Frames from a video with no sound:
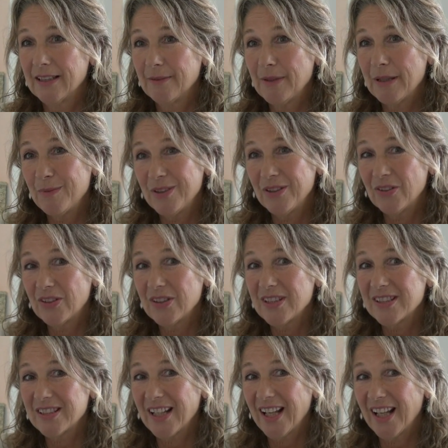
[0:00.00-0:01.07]
Maybe you can
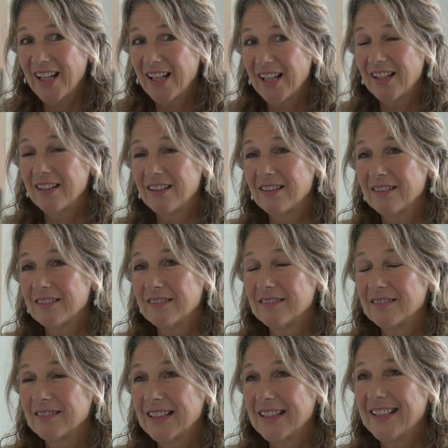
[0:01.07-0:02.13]
say
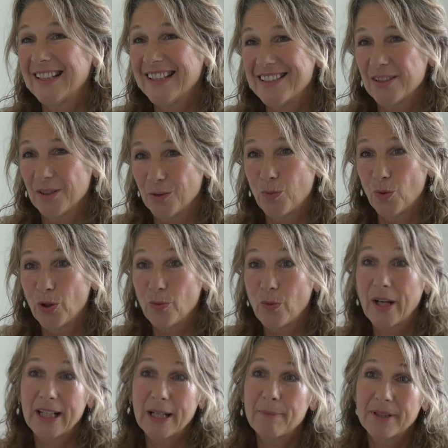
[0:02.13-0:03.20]
it is a
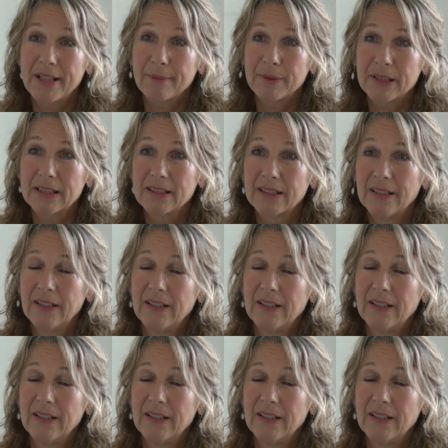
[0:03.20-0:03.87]
worldwide epidemic.